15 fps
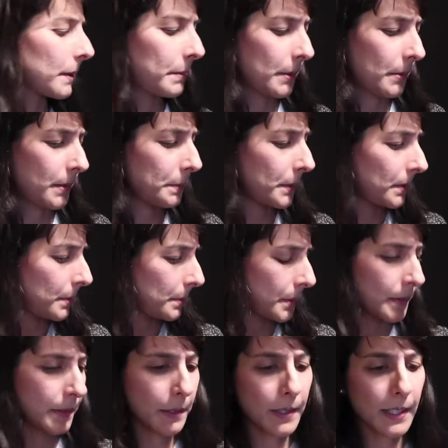bit
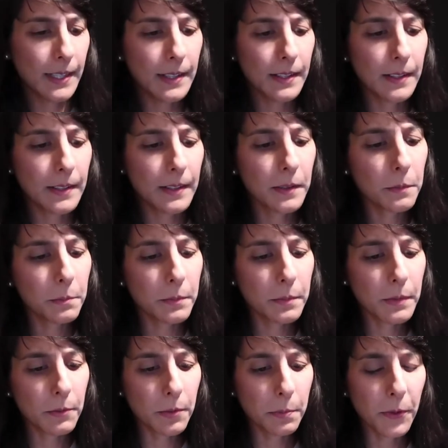responsible, sorry, uh,
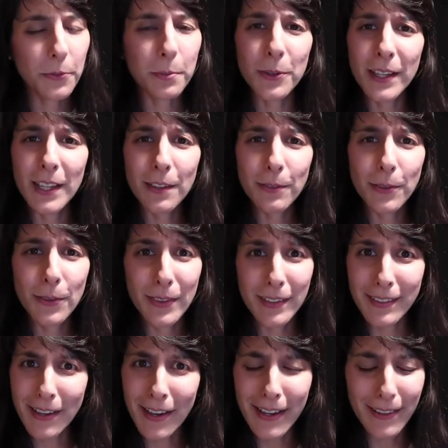bit responsible and give you
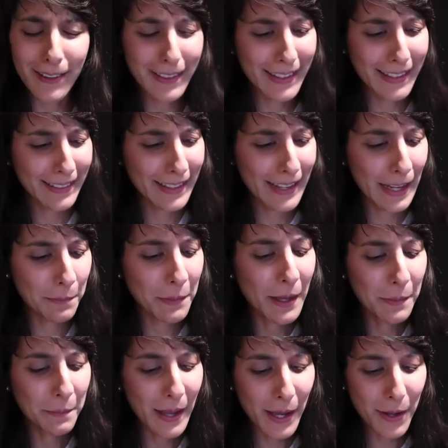the title and the name.
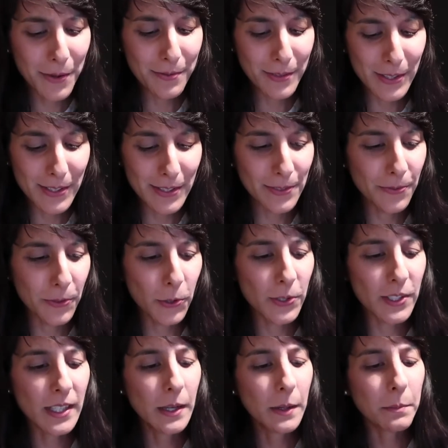Power versus
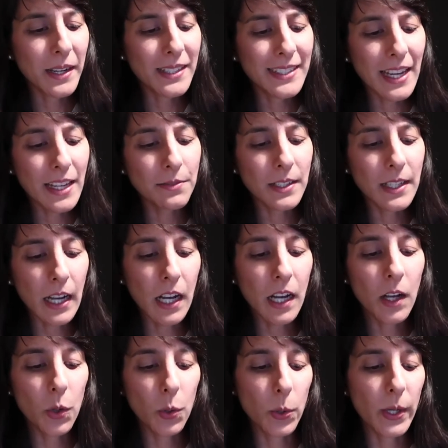Force by David
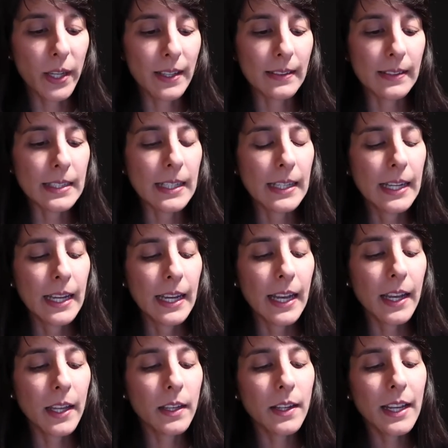R. Hawkins.
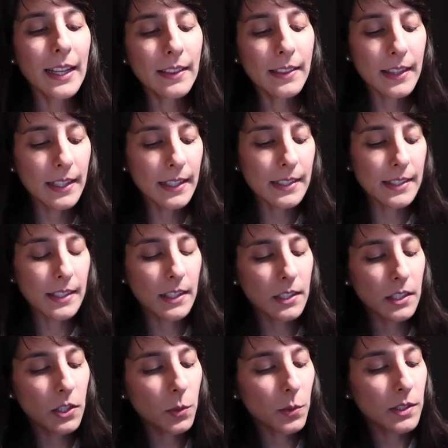And in this, and I'll
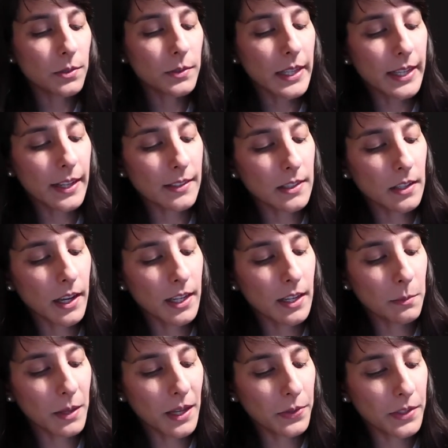tell you what's really
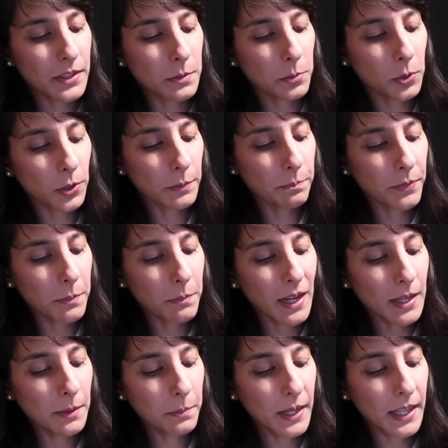exciting about this book. The
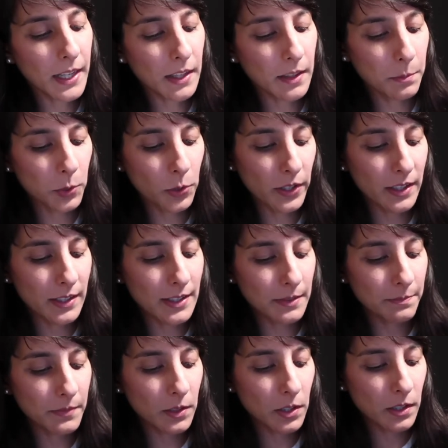main part of the book that's
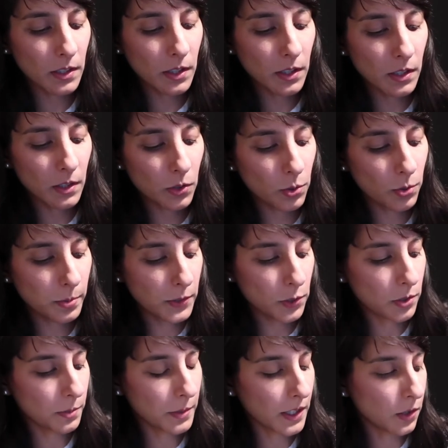uber
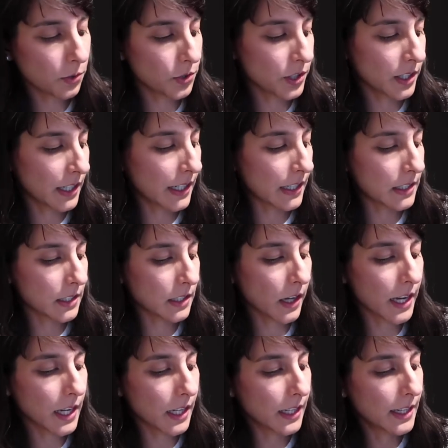uber, ultra
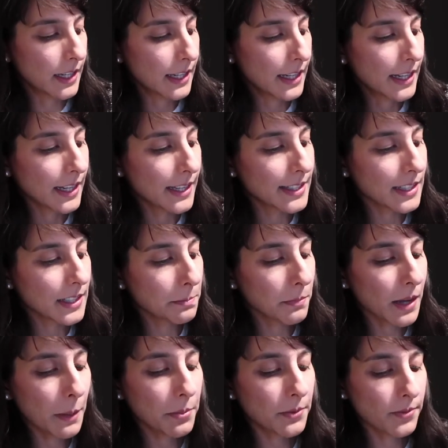exciting is this
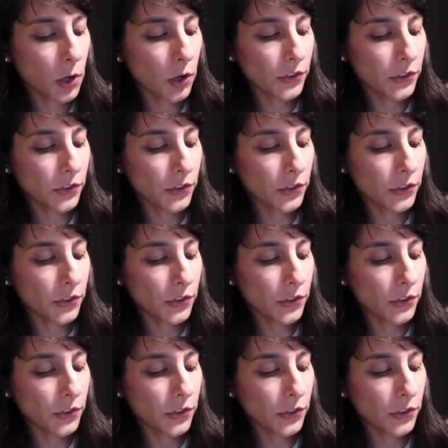map of